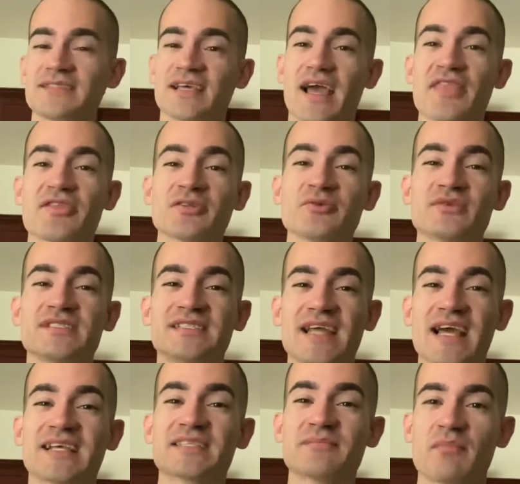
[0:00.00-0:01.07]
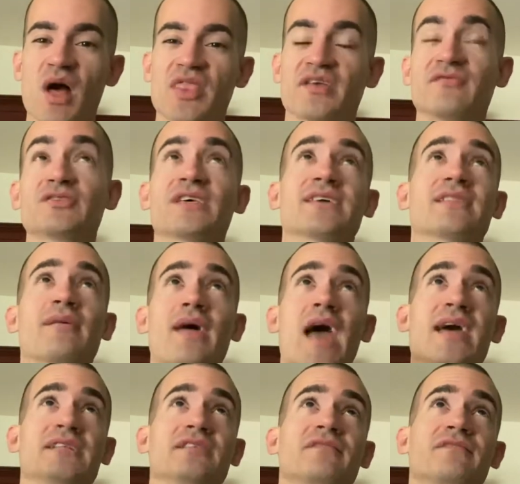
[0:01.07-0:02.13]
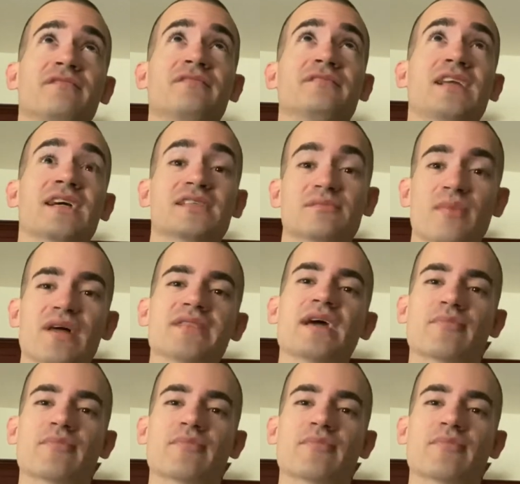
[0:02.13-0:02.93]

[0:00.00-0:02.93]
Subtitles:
Like, I thought it was next month. If it was like the end of next month,